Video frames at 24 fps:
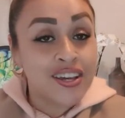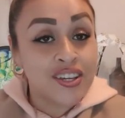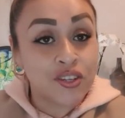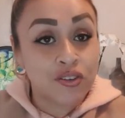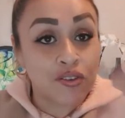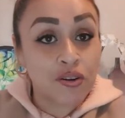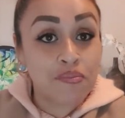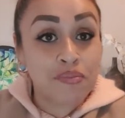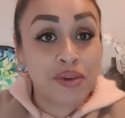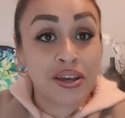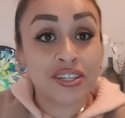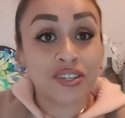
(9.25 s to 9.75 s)

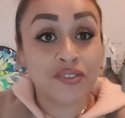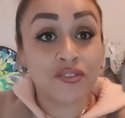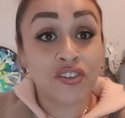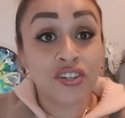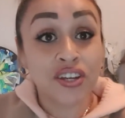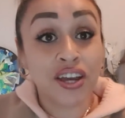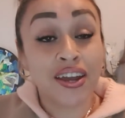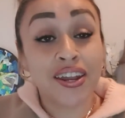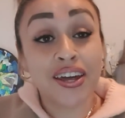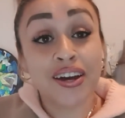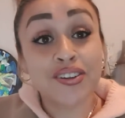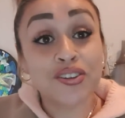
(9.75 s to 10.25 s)
So a massive
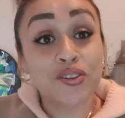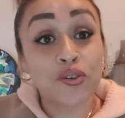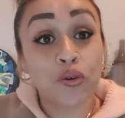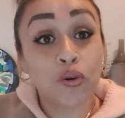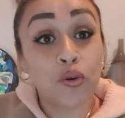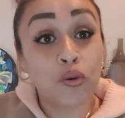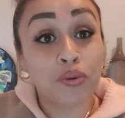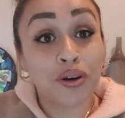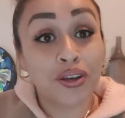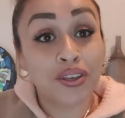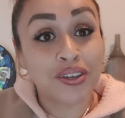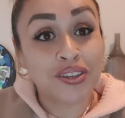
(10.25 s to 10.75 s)
shout out to
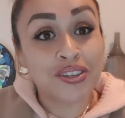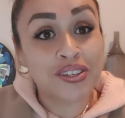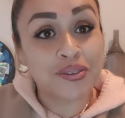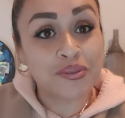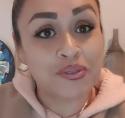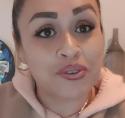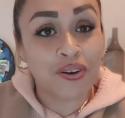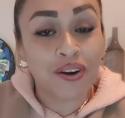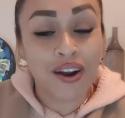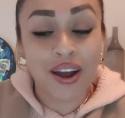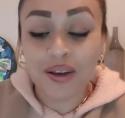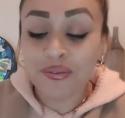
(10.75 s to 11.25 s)
all my new
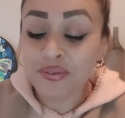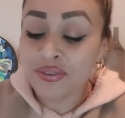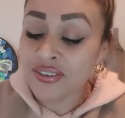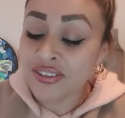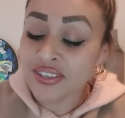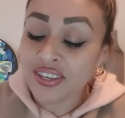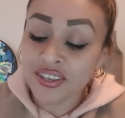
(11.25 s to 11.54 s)
subscribers.